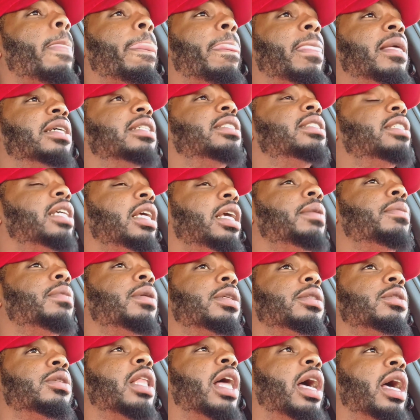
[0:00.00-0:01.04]
it
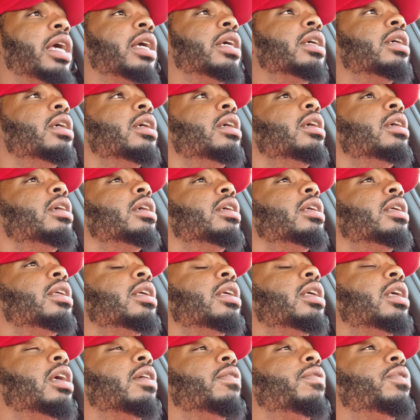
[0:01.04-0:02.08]
seems like
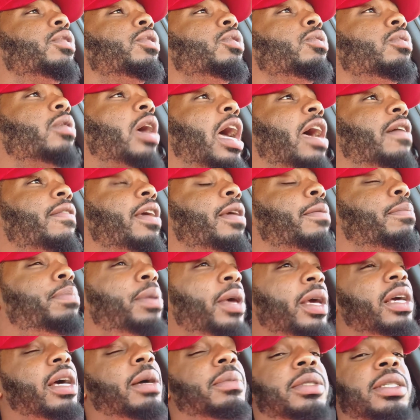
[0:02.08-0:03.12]
if you have a
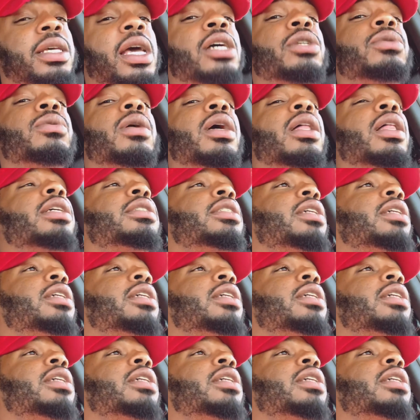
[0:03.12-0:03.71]
pickup schedule, let's